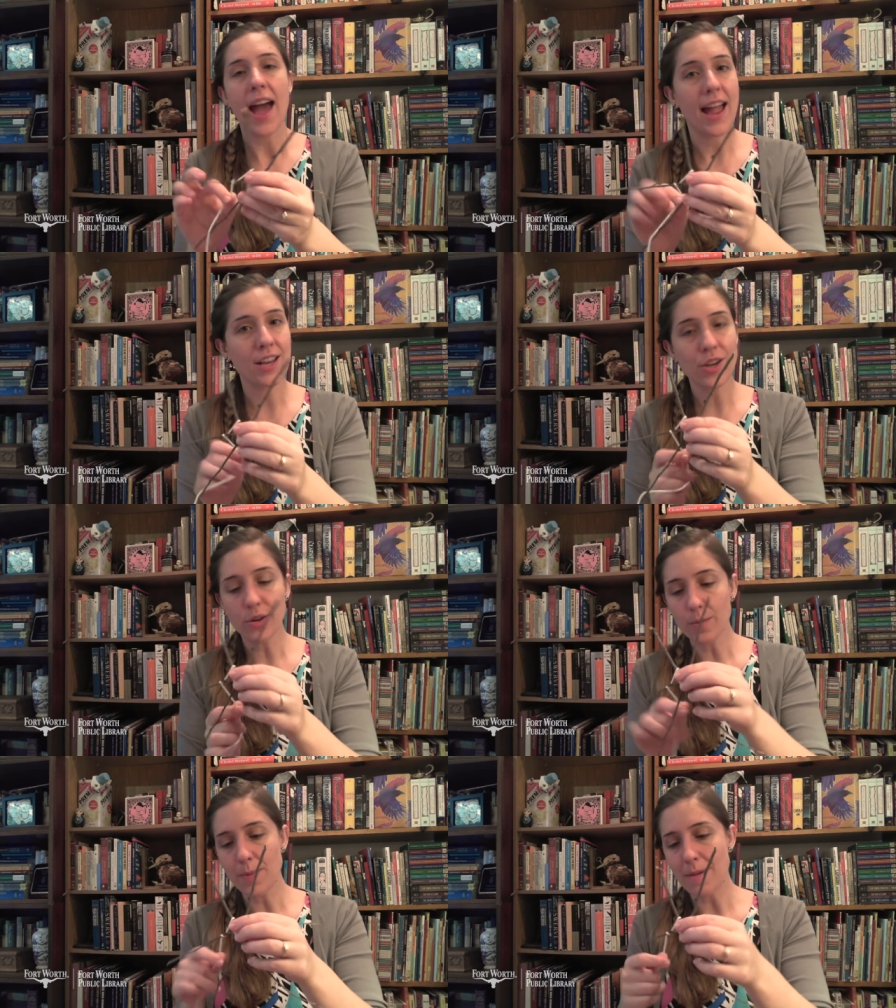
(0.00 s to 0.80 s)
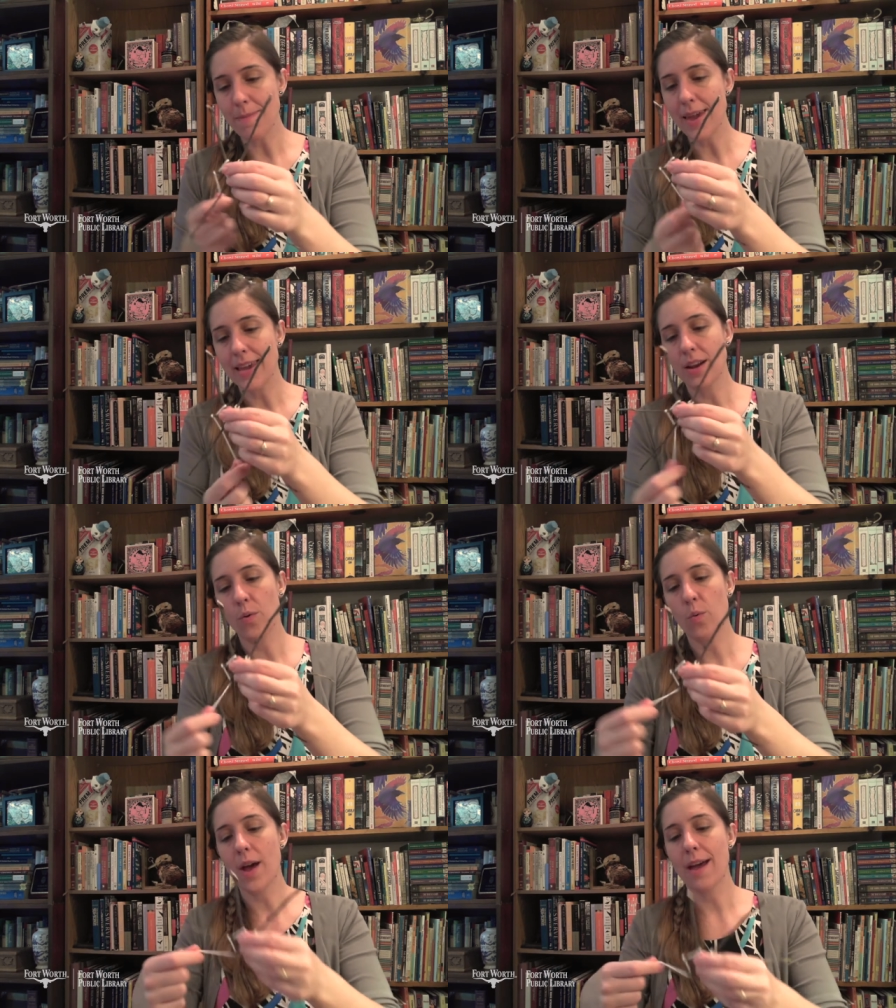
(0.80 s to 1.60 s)
And you'll be making
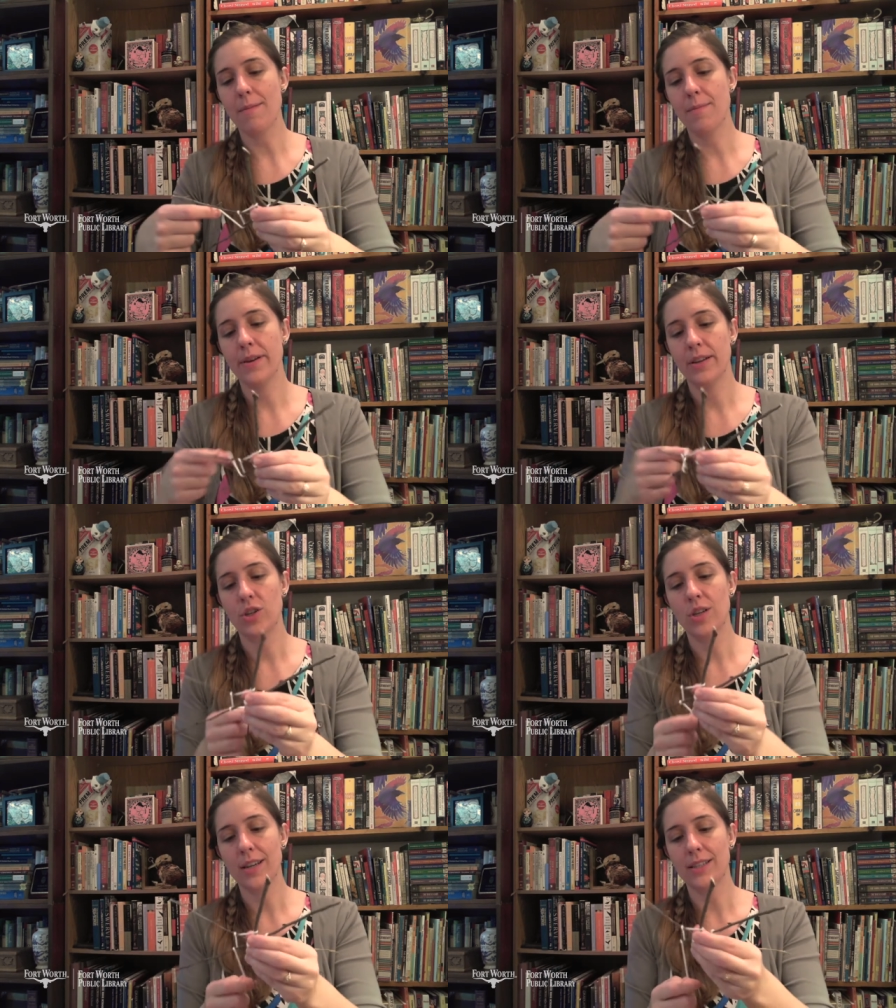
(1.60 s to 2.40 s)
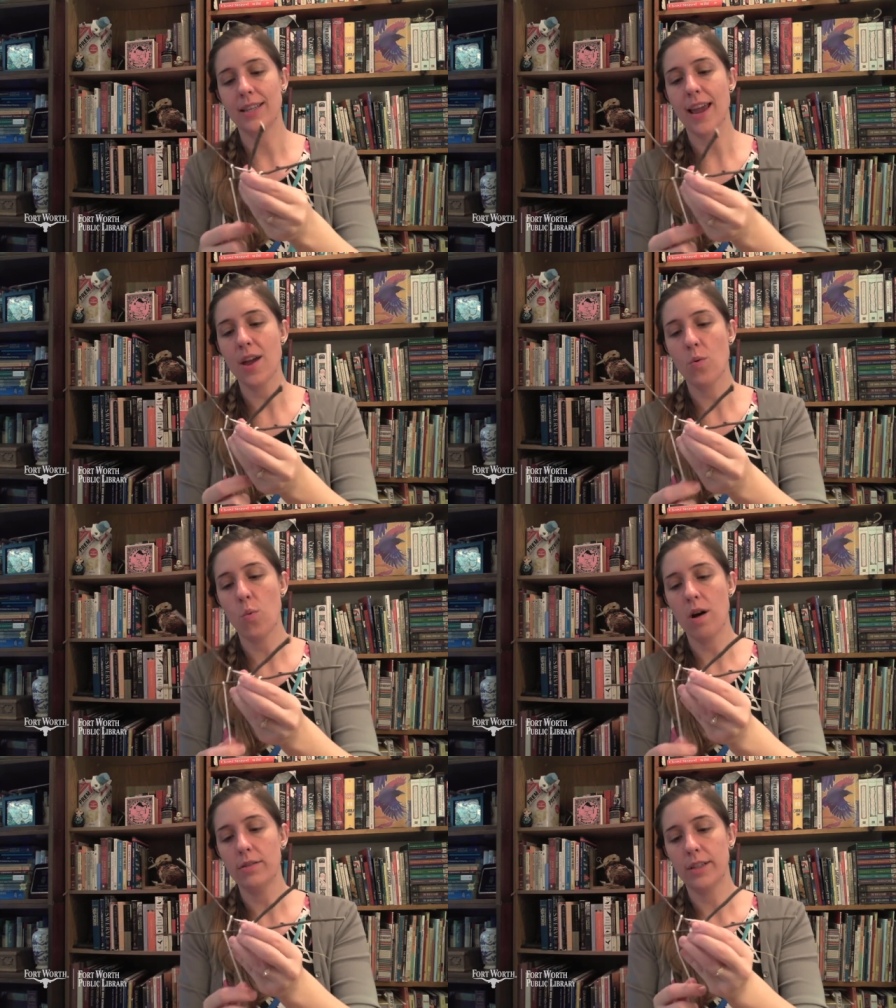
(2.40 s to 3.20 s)
a web just like
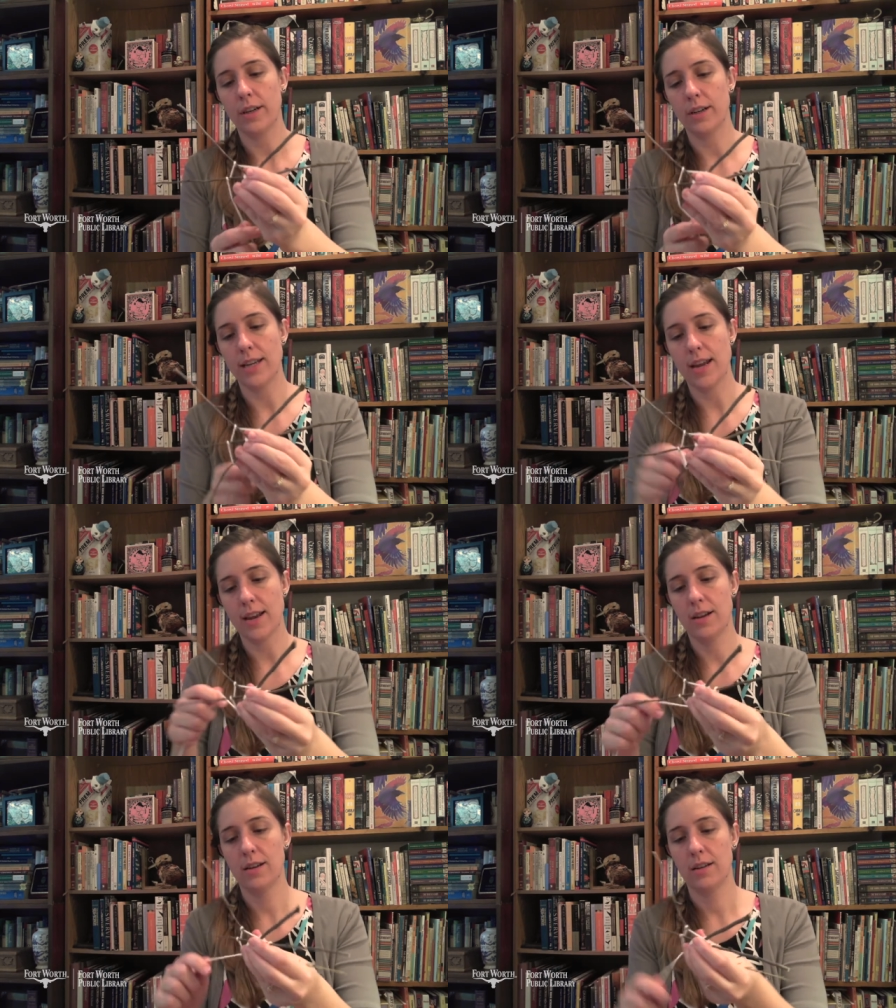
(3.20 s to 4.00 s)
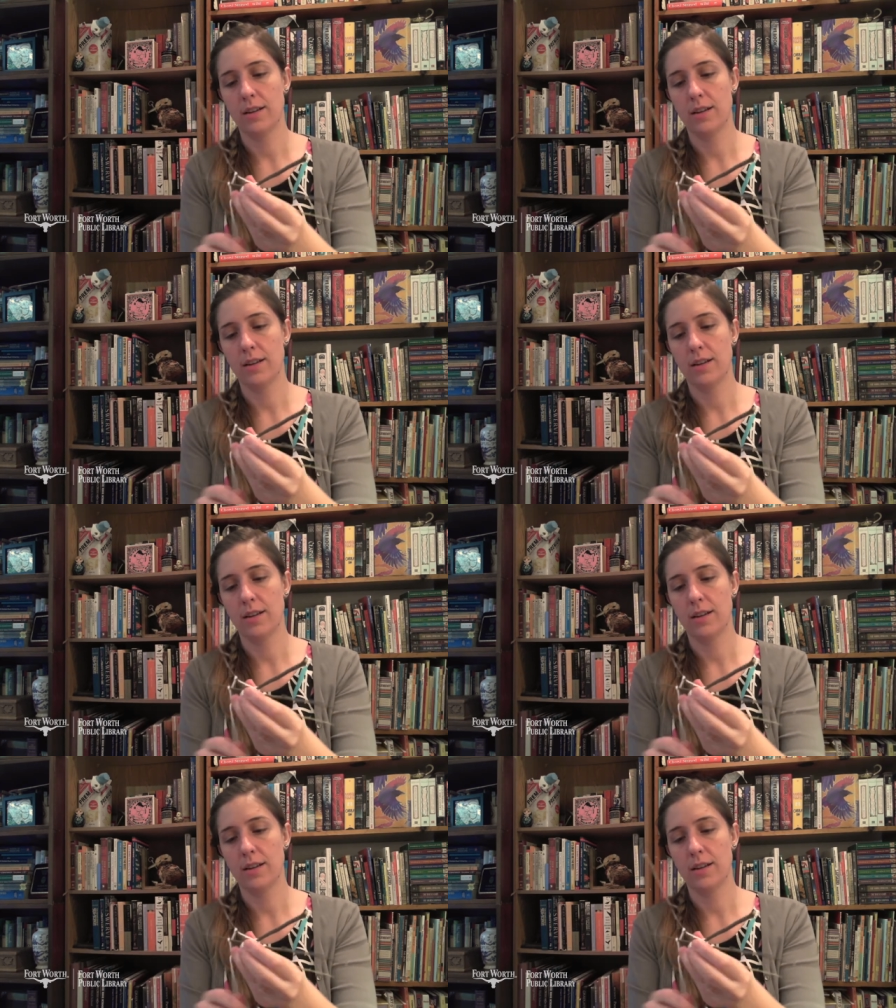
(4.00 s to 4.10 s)
Walter did.